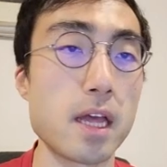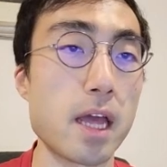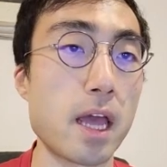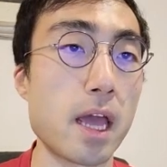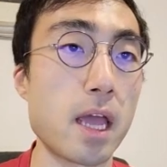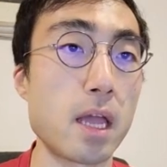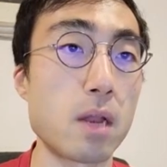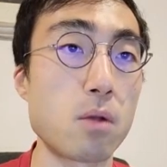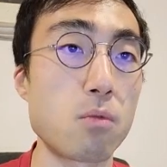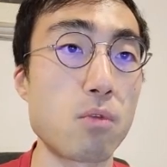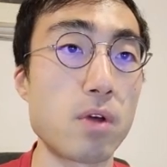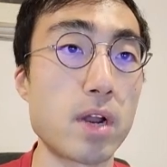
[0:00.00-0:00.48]

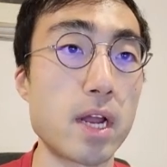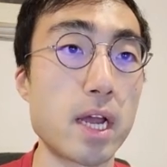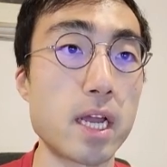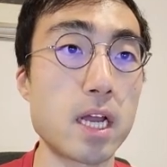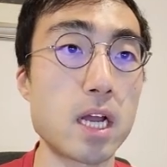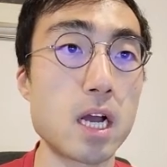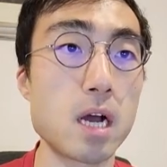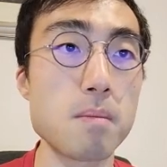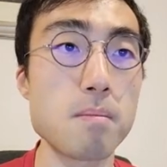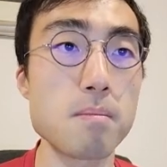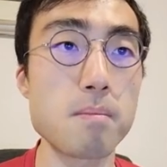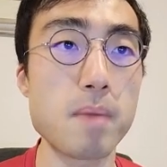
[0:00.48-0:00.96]
and when I
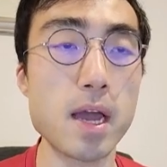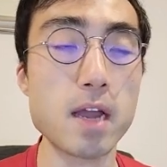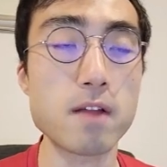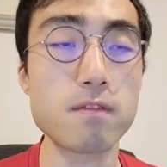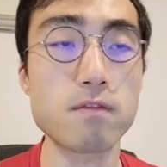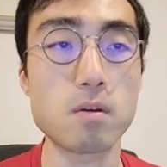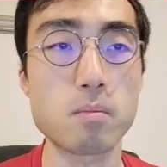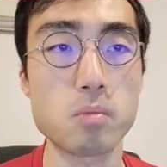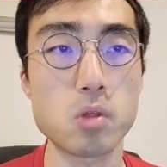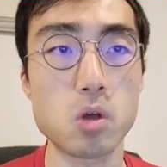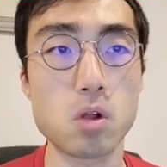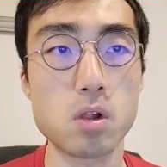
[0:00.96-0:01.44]
come
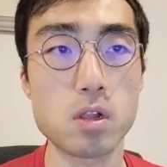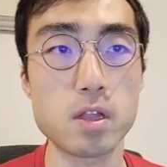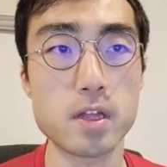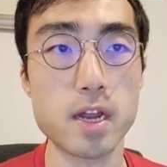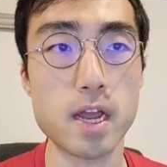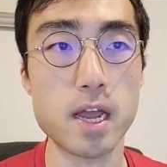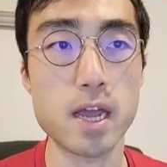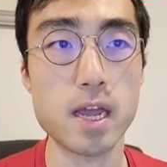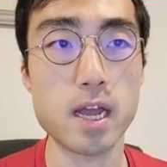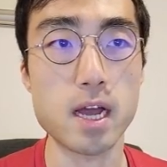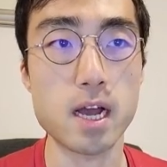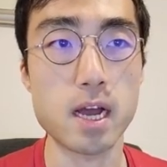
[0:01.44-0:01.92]
back from the
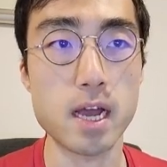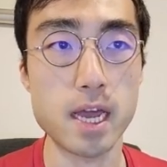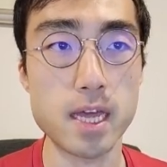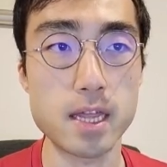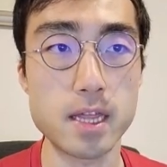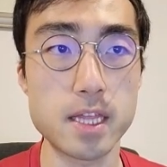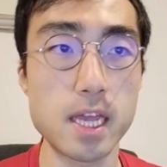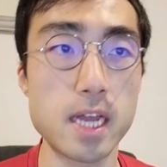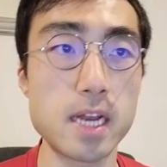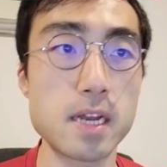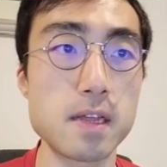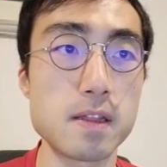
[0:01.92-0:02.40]
holiday
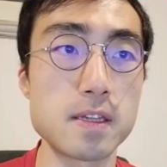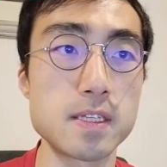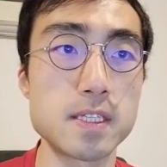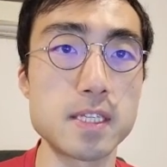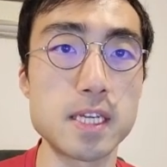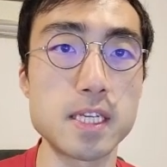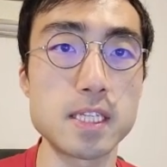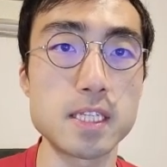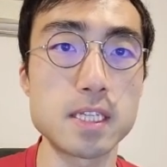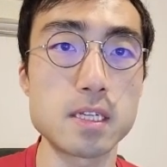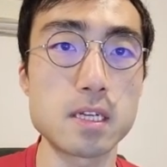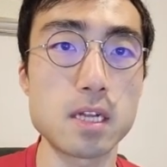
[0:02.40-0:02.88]
at the end of the
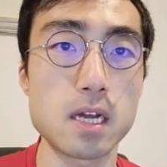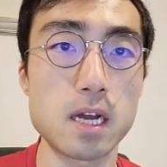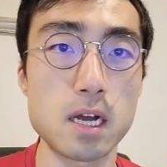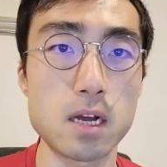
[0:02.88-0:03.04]
season,